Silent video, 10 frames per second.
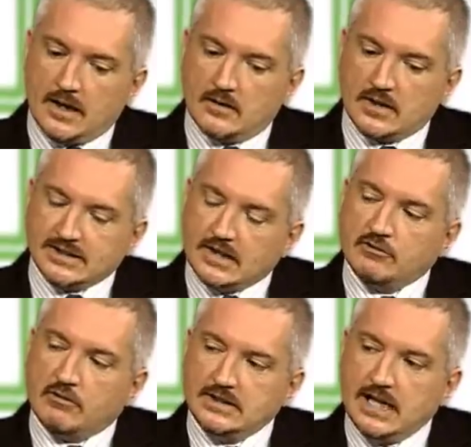a set of
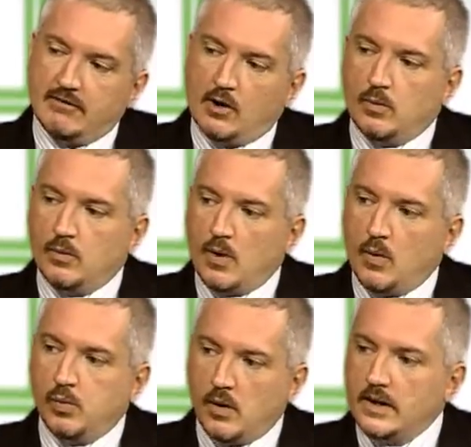criteria on
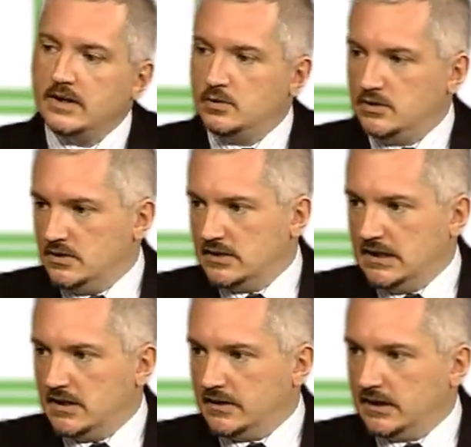why you would use
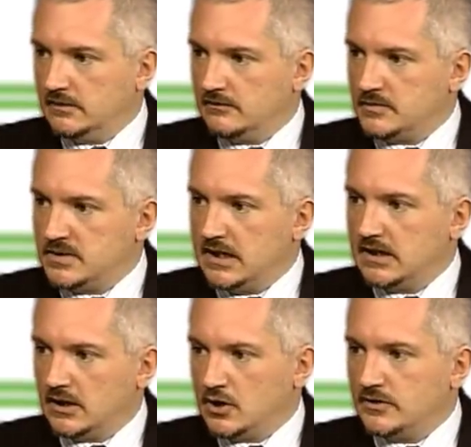e-learning for
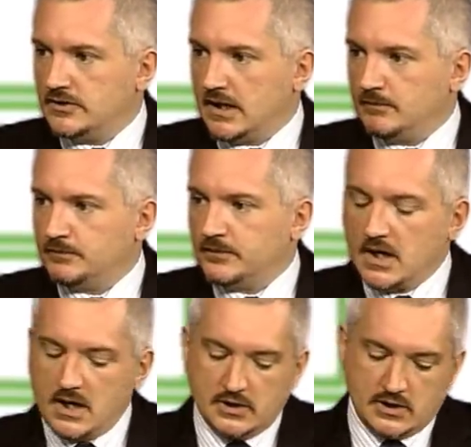particular content.
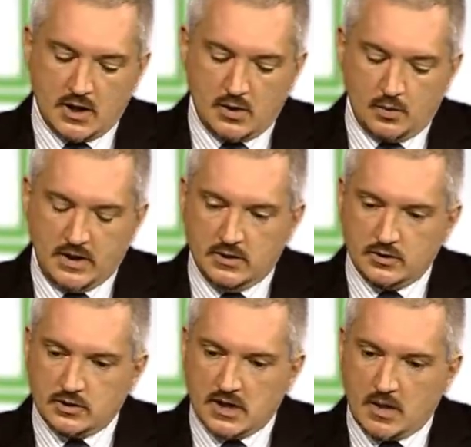So we
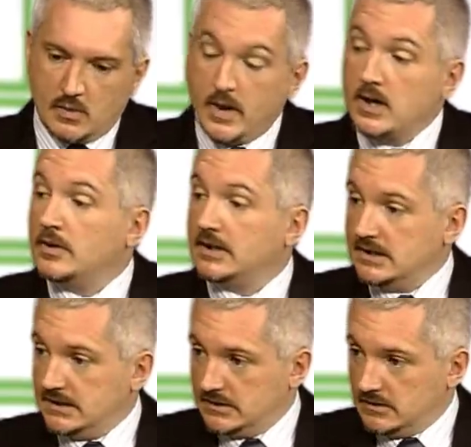looked at where you want a
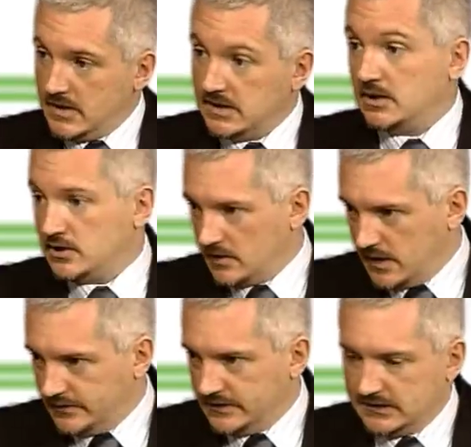consistent message, so
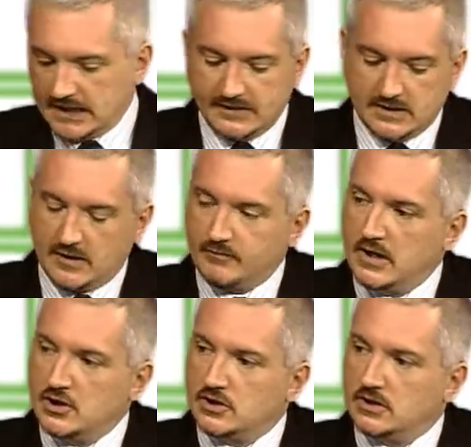health and safety, as I've
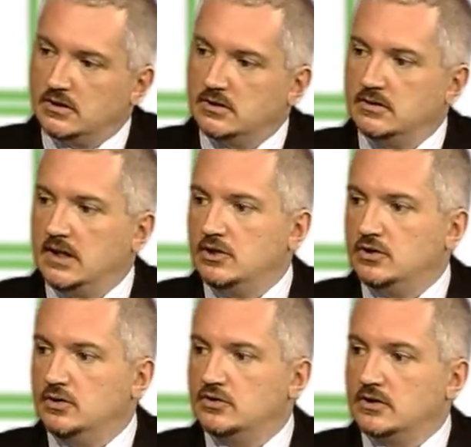mentioned,
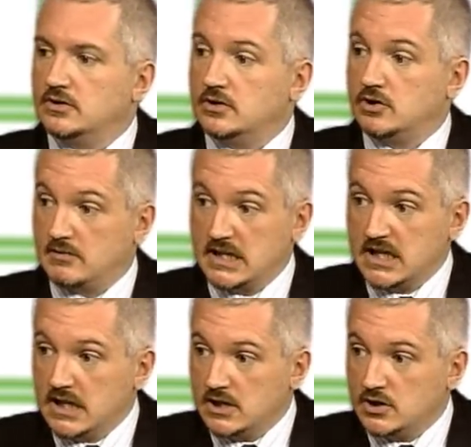issues such as
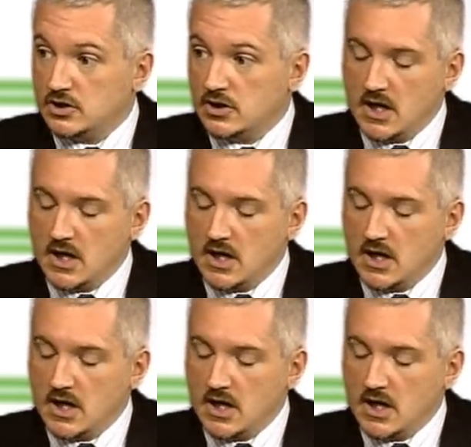shrinkage,